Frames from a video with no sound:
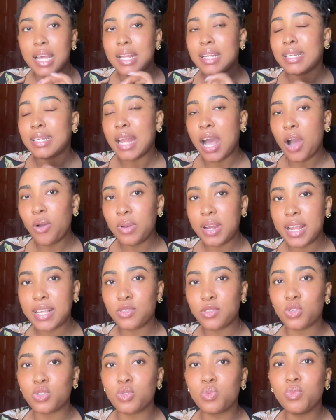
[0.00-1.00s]
Now
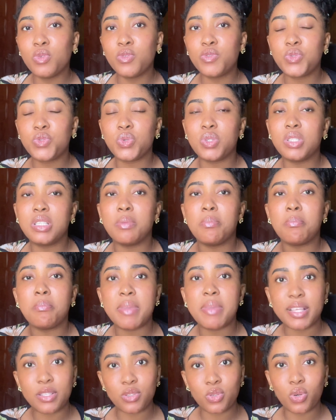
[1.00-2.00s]
let us move to the
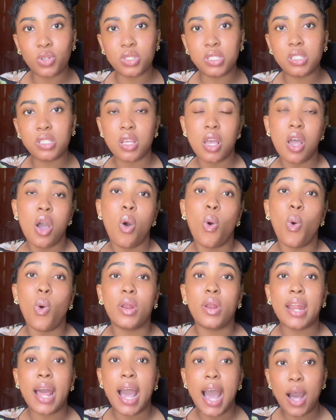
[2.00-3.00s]
methods
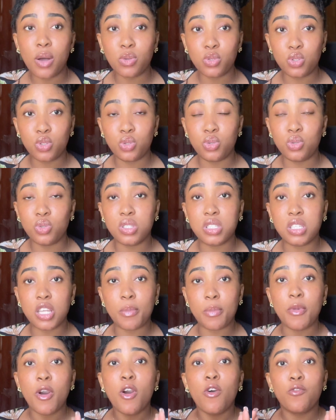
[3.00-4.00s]
on how to use
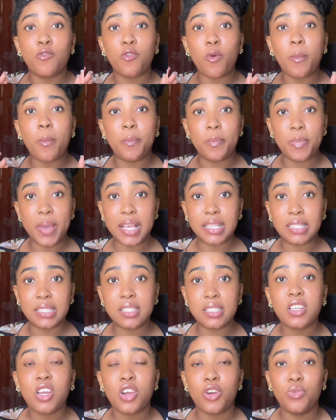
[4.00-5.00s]
them for
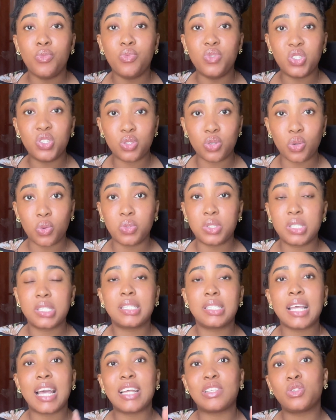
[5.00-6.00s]
best results.
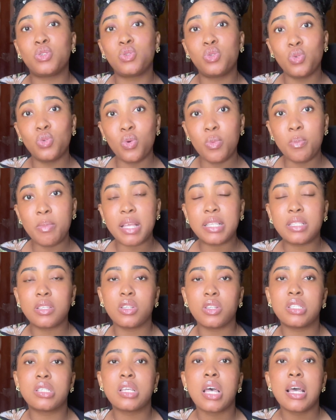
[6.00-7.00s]
There are two
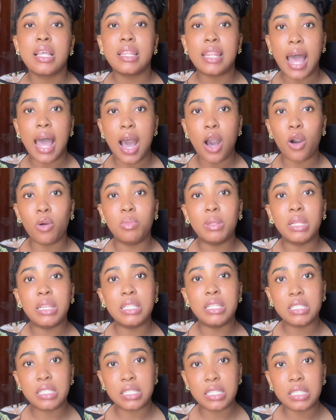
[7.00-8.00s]
methods that I'll be
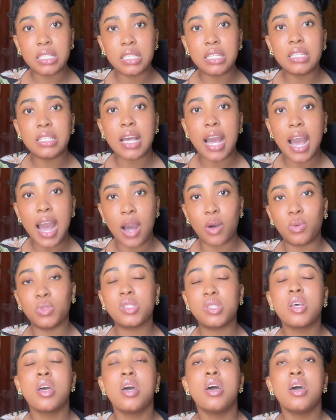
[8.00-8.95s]
listening out.